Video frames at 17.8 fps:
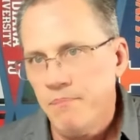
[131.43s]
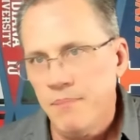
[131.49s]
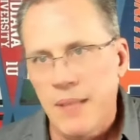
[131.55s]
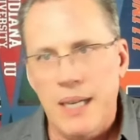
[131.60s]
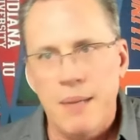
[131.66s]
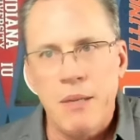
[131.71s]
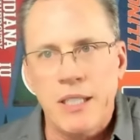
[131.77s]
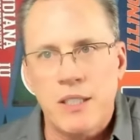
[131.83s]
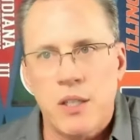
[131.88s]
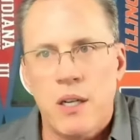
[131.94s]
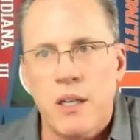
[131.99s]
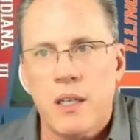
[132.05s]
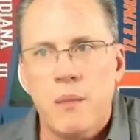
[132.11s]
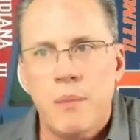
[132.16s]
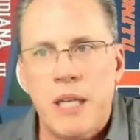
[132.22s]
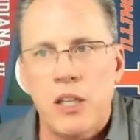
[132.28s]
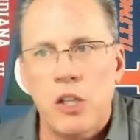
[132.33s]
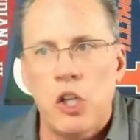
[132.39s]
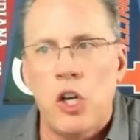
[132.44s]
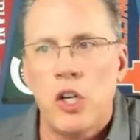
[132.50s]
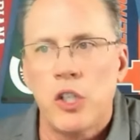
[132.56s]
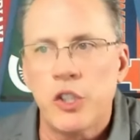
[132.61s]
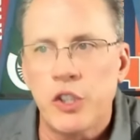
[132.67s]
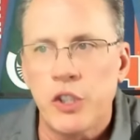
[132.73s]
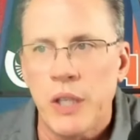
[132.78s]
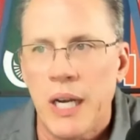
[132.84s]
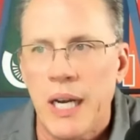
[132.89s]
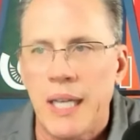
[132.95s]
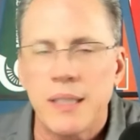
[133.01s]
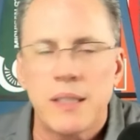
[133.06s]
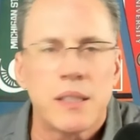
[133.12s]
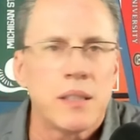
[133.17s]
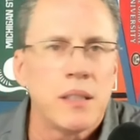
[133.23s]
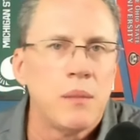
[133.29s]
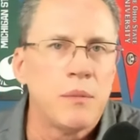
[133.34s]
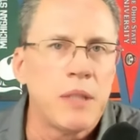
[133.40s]
I'm not talking about long
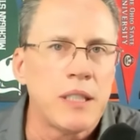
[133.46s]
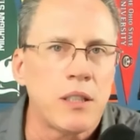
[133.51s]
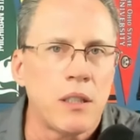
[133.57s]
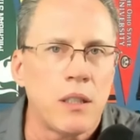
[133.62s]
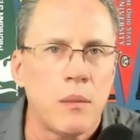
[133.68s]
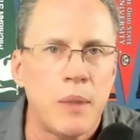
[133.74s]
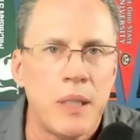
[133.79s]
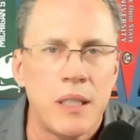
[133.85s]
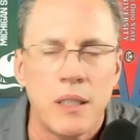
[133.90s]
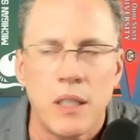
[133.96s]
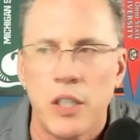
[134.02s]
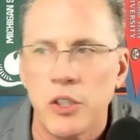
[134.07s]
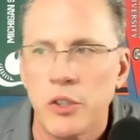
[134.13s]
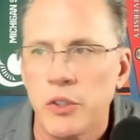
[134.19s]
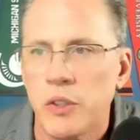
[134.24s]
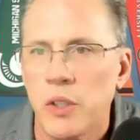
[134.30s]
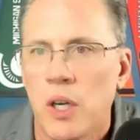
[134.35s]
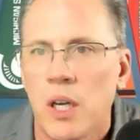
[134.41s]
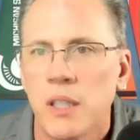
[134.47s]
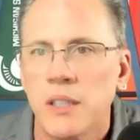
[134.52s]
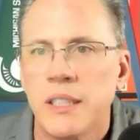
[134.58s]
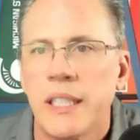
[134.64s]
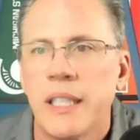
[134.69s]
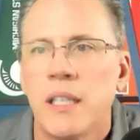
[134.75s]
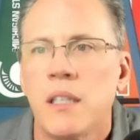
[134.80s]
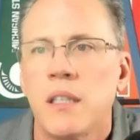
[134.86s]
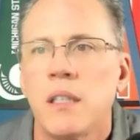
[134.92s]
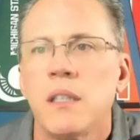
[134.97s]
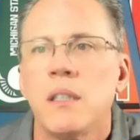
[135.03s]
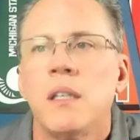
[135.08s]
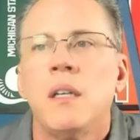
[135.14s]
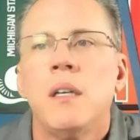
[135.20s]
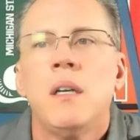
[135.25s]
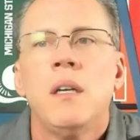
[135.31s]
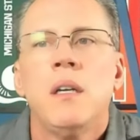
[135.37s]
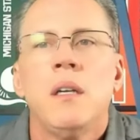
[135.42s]
shots. I'm not talking about underdogs here.
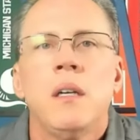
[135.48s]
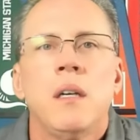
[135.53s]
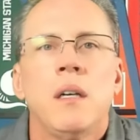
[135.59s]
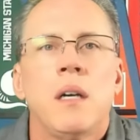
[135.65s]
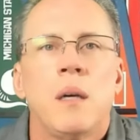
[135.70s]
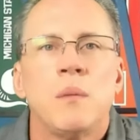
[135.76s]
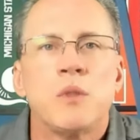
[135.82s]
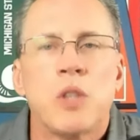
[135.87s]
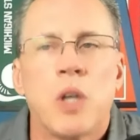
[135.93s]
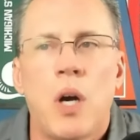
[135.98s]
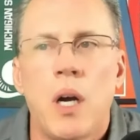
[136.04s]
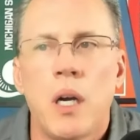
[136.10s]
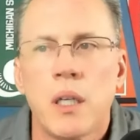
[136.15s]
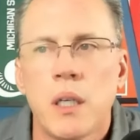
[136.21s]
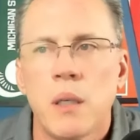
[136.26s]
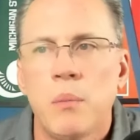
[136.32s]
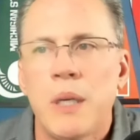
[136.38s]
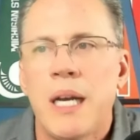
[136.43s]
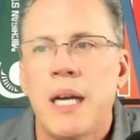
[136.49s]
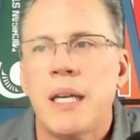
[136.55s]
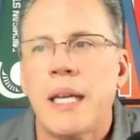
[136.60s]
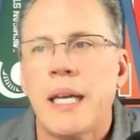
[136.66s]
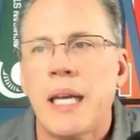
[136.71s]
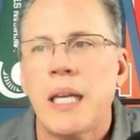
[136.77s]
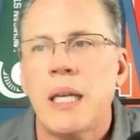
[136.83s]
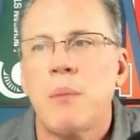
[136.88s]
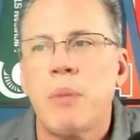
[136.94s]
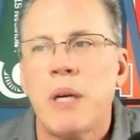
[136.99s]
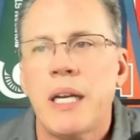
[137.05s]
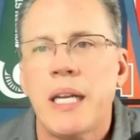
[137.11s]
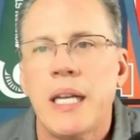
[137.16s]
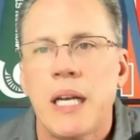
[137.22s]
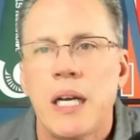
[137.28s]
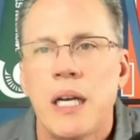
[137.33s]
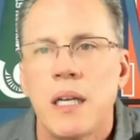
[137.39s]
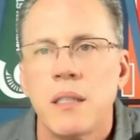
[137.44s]
I'm talking about
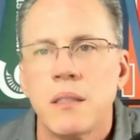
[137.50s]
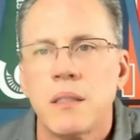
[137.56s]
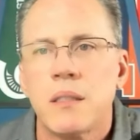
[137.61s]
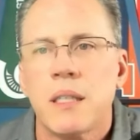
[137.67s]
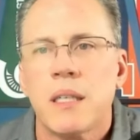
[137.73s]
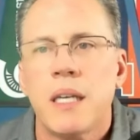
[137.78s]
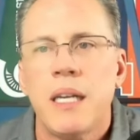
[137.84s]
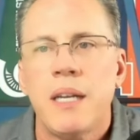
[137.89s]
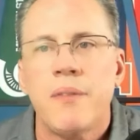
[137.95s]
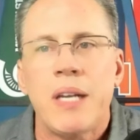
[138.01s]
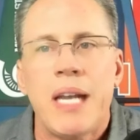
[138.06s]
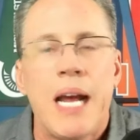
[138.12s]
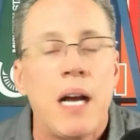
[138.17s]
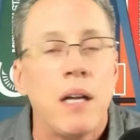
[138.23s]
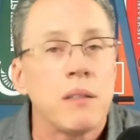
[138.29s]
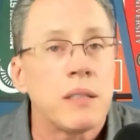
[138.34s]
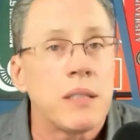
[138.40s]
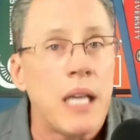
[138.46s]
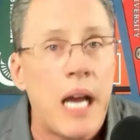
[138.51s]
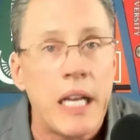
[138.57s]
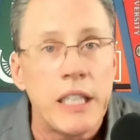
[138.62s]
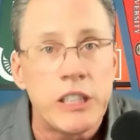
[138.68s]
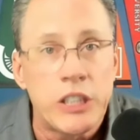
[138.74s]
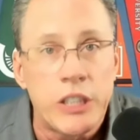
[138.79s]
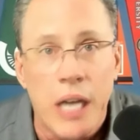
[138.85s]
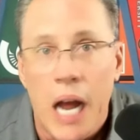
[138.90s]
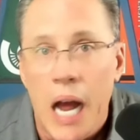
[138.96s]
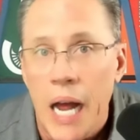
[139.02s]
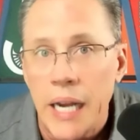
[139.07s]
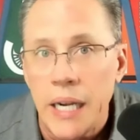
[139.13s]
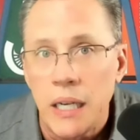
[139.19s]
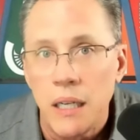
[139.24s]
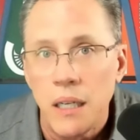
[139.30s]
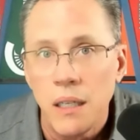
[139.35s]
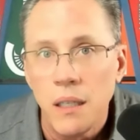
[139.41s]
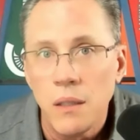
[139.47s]
anybody else that can have an outside shot,
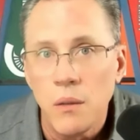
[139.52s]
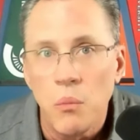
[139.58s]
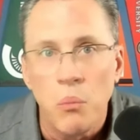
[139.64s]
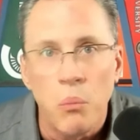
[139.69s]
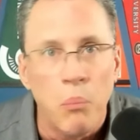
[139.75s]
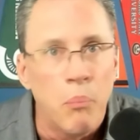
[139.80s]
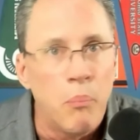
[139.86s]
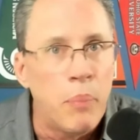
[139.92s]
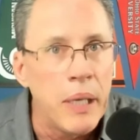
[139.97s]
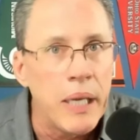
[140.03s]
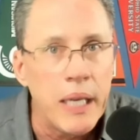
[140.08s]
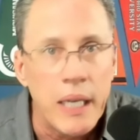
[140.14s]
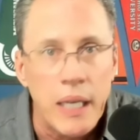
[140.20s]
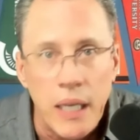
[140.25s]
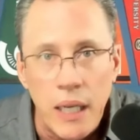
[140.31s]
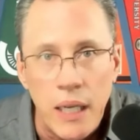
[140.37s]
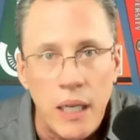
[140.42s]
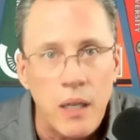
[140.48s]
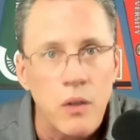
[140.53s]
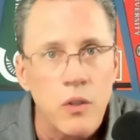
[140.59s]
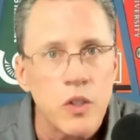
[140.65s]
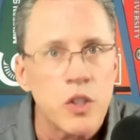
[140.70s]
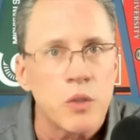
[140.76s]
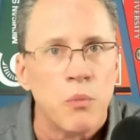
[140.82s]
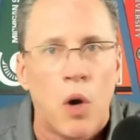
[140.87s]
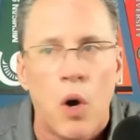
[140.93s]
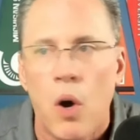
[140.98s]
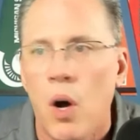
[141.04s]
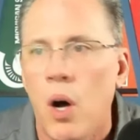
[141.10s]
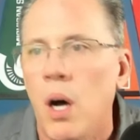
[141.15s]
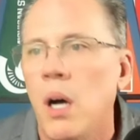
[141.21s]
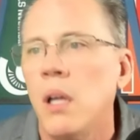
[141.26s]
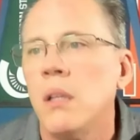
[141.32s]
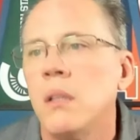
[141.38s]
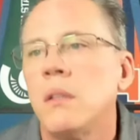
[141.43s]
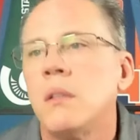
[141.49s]
big or
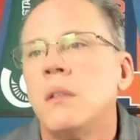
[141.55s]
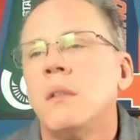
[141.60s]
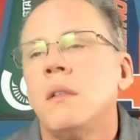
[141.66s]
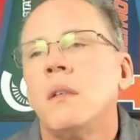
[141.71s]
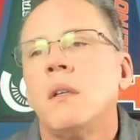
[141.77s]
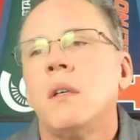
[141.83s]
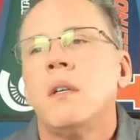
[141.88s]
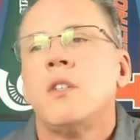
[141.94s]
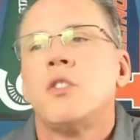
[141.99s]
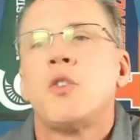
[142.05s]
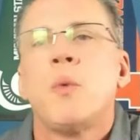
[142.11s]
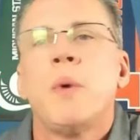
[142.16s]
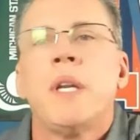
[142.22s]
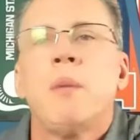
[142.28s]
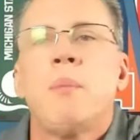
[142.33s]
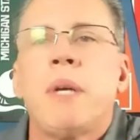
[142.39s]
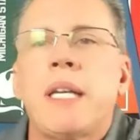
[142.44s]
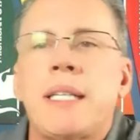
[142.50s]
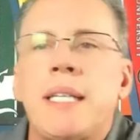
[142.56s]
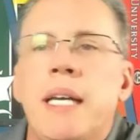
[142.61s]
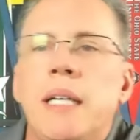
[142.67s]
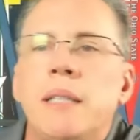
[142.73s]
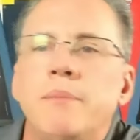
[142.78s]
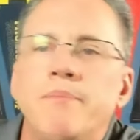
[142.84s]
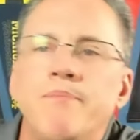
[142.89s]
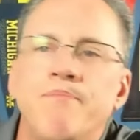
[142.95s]
small, to win the Big Ten.